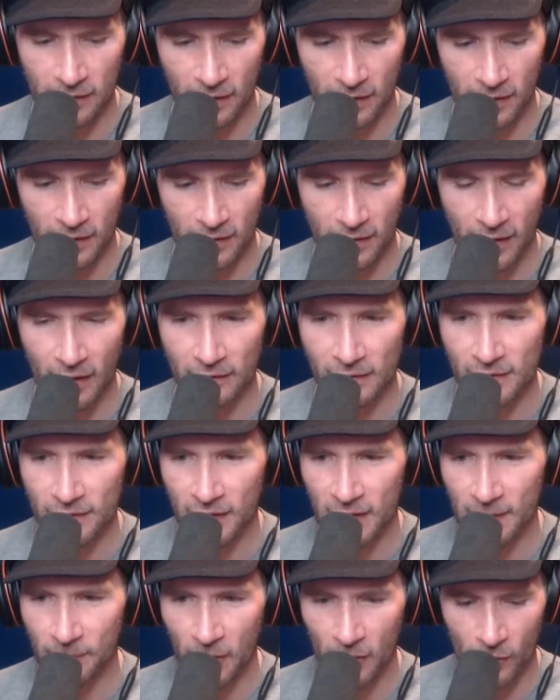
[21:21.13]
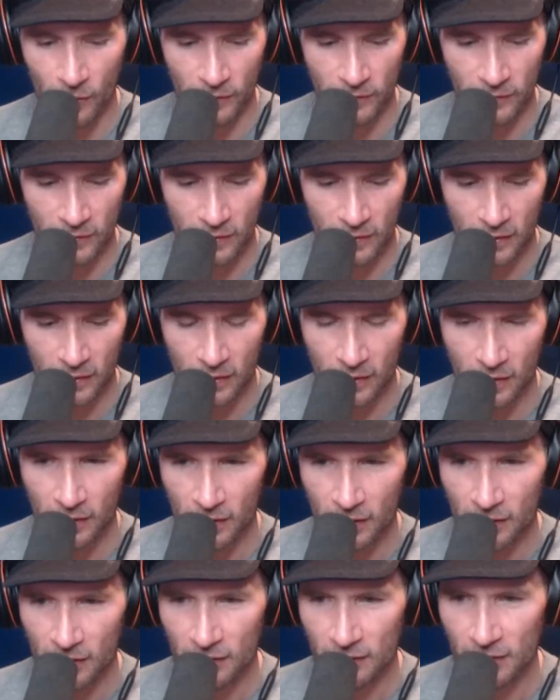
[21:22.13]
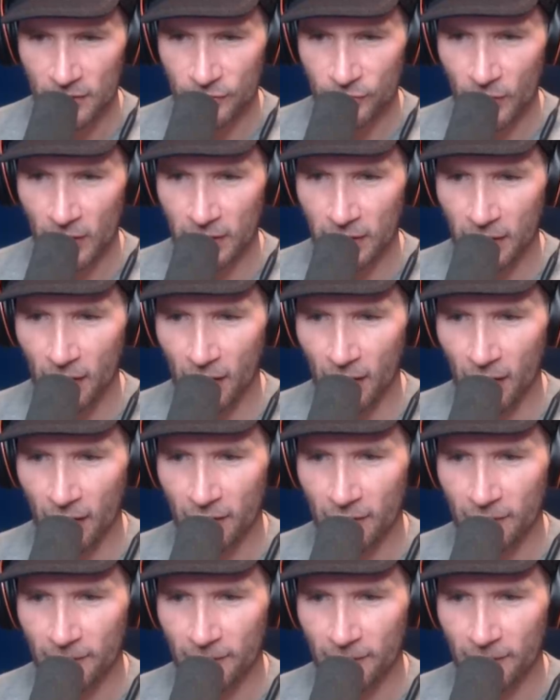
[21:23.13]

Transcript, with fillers: yeah, yeah, yeah. Let's keep going. Let's try to ah.